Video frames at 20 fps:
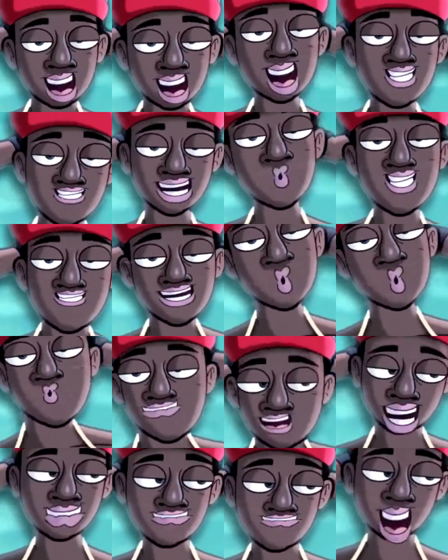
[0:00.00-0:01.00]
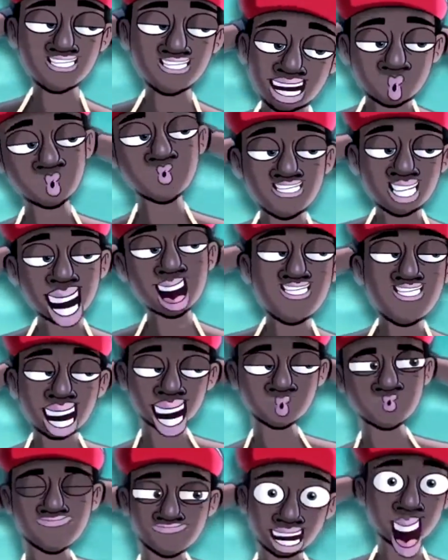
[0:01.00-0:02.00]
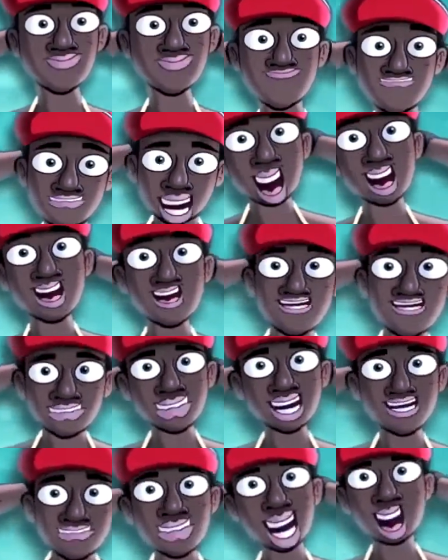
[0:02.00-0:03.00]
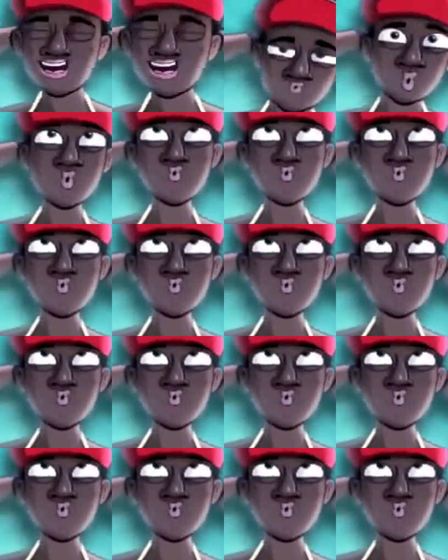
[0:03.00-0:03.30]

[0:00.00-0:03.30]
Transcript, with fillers: just go to FIFA coin and use mom for paper